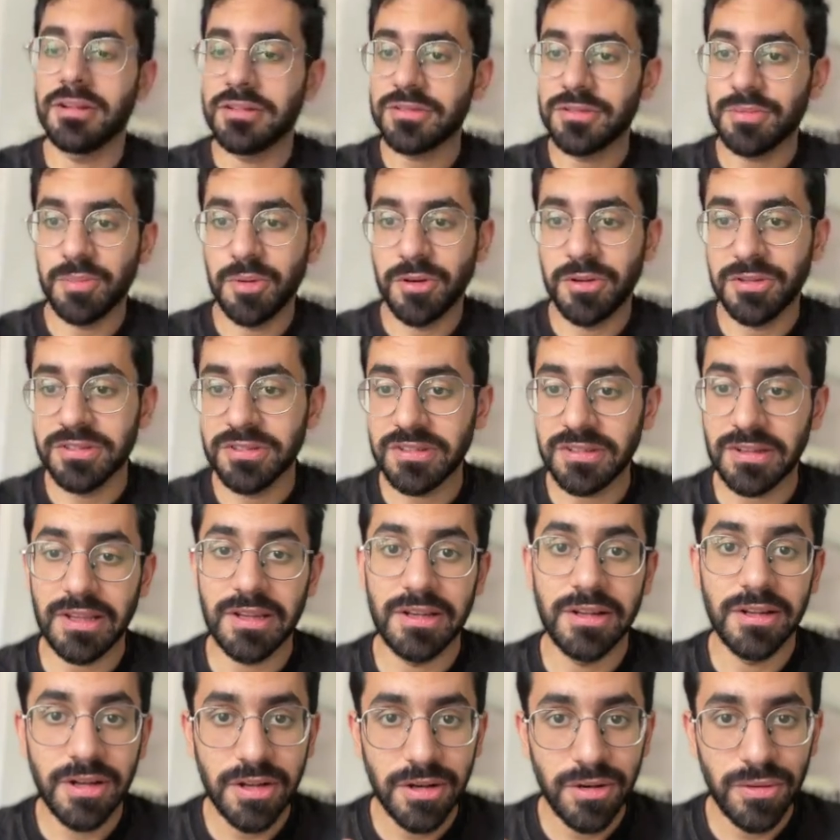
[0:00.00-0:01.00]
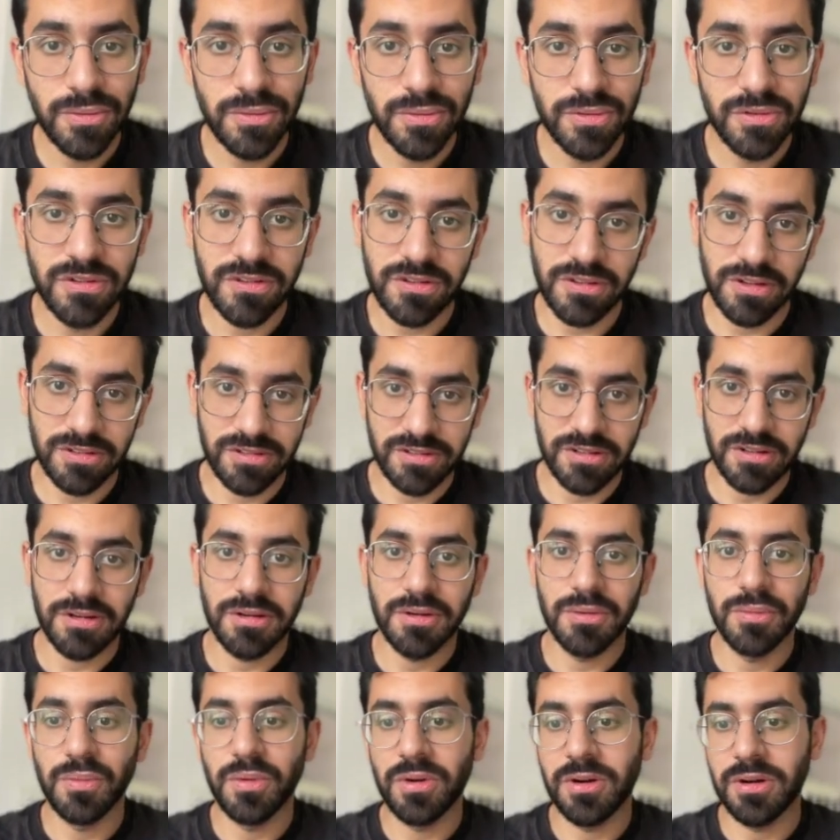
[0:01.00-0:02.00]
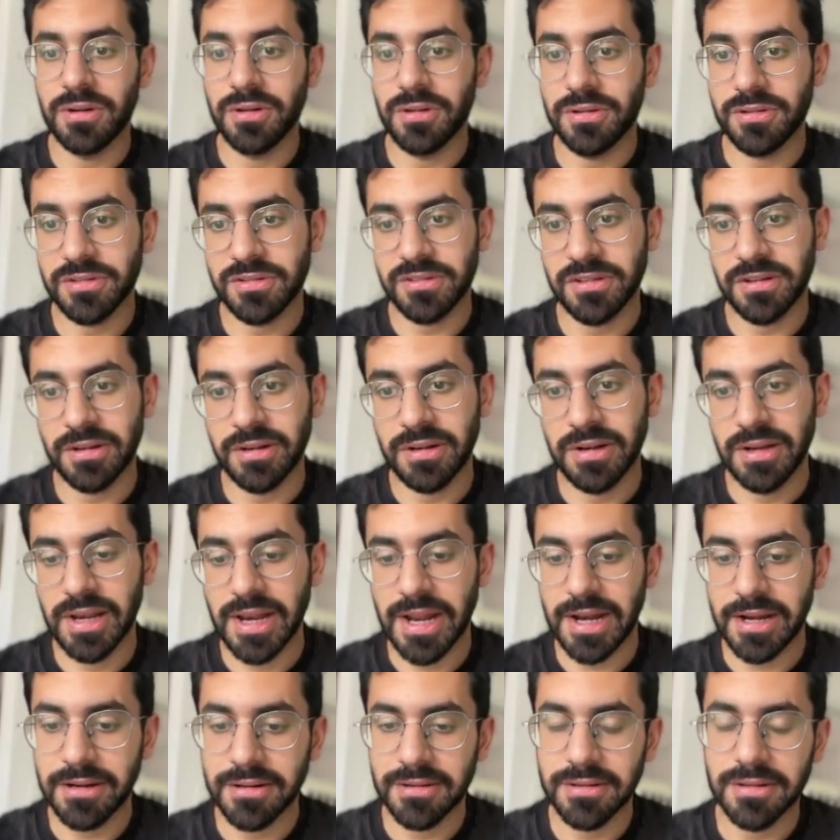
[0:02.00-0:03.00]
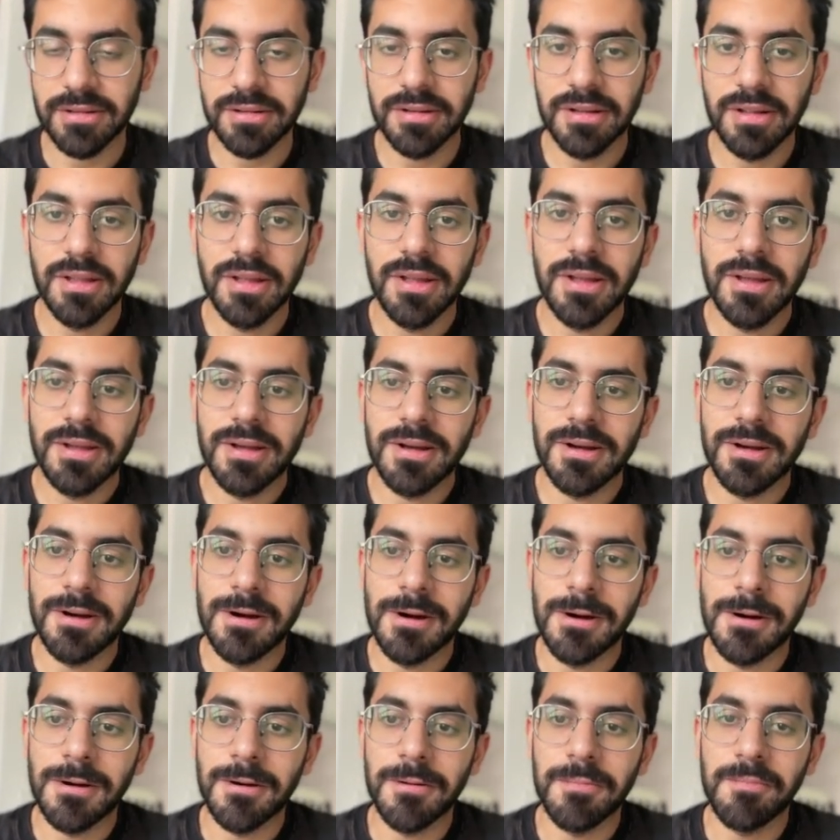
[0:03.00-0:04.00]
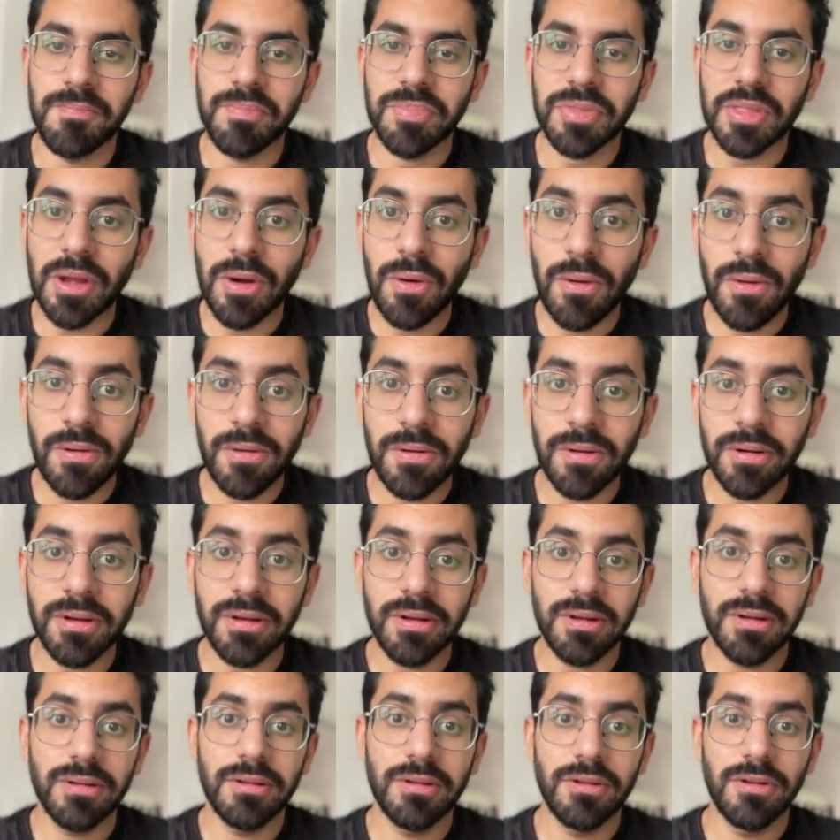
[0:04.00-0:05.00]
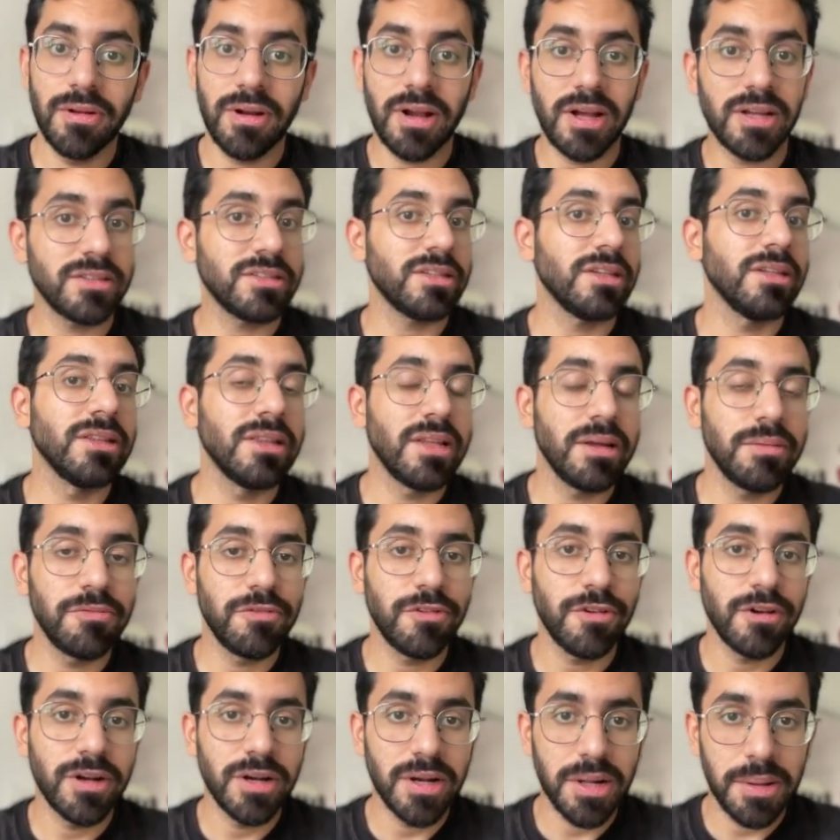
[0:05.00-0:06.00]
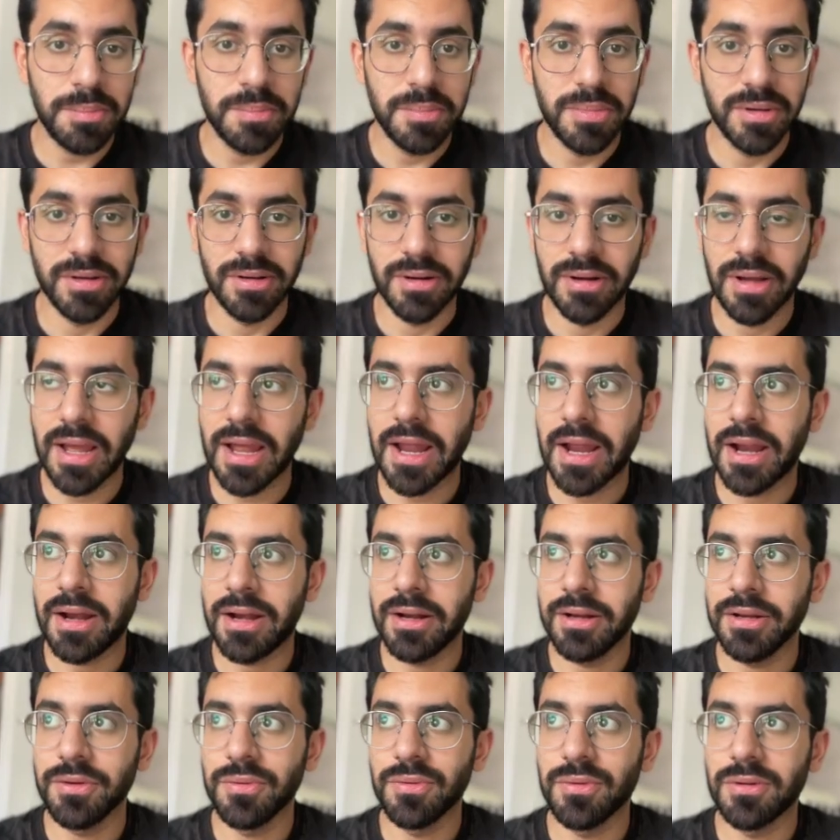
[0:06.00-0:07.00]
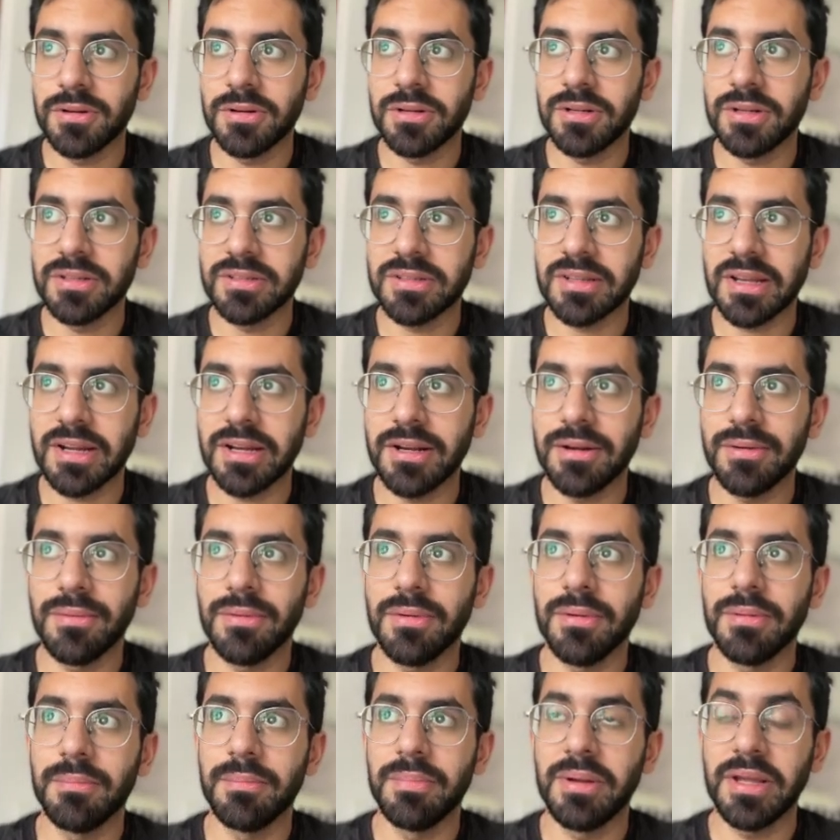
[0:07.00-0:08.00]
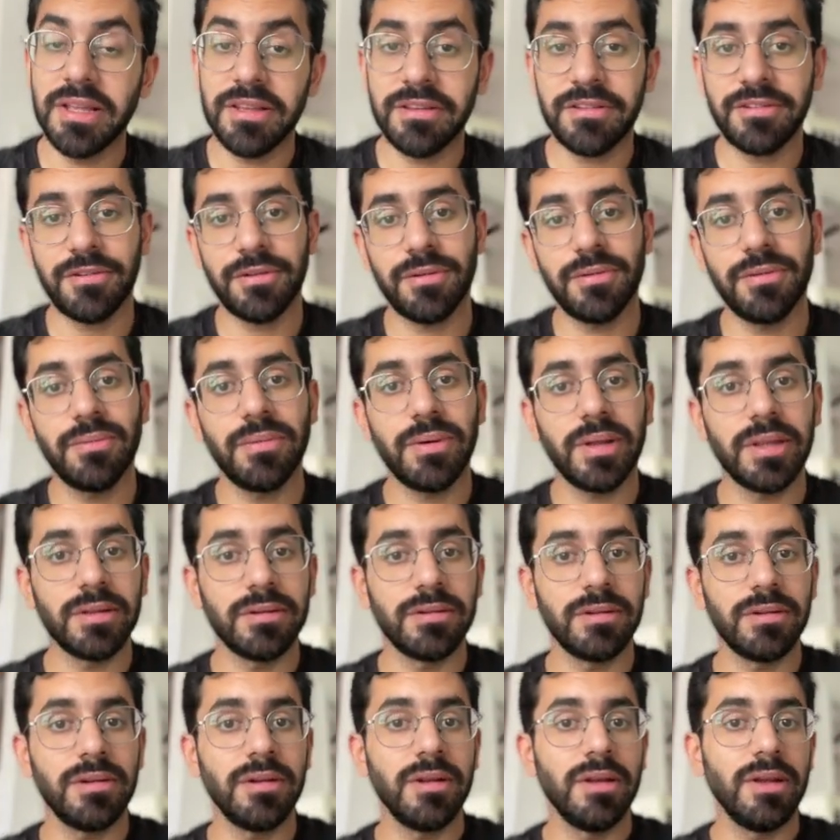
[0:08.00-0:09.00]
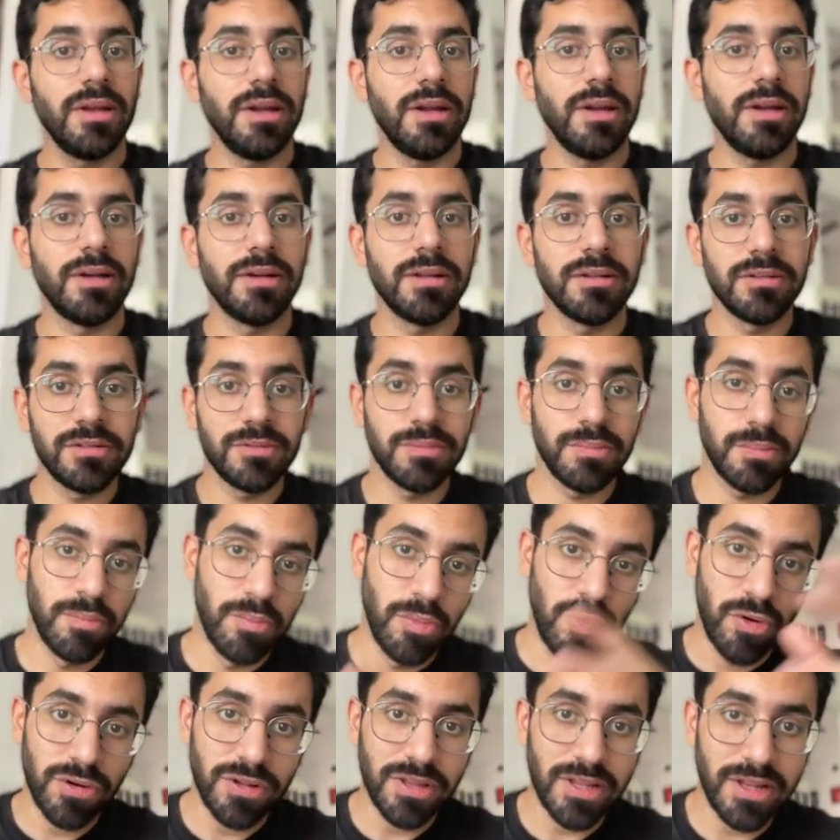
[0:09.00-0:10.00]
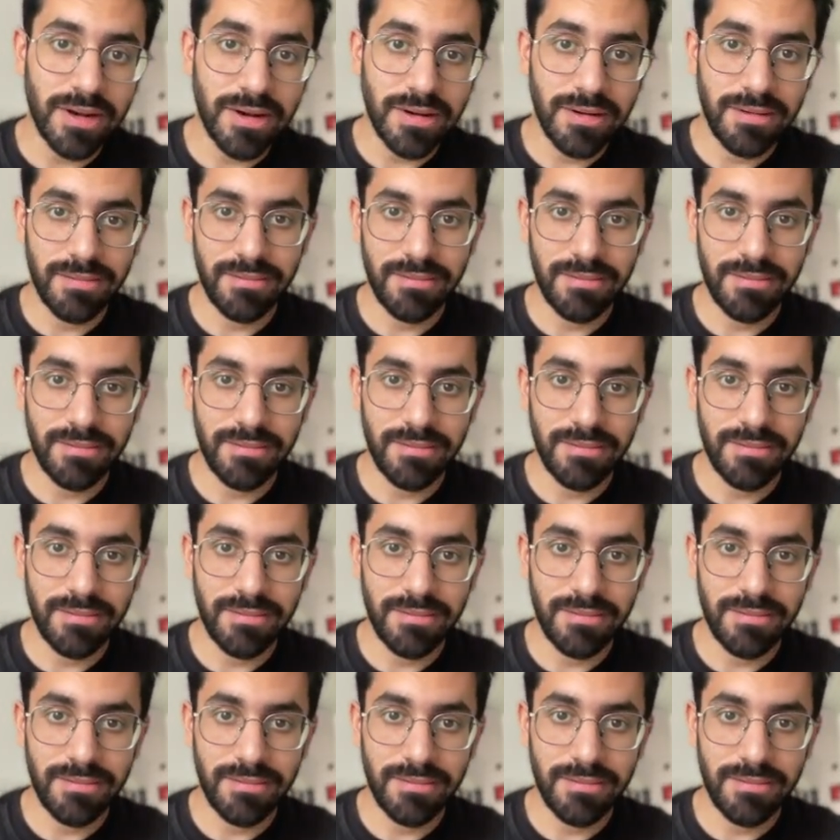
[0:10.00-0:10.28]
response includes a certain word or a certain letter, or you're asking them for a number and you want to decide based on whether it is more than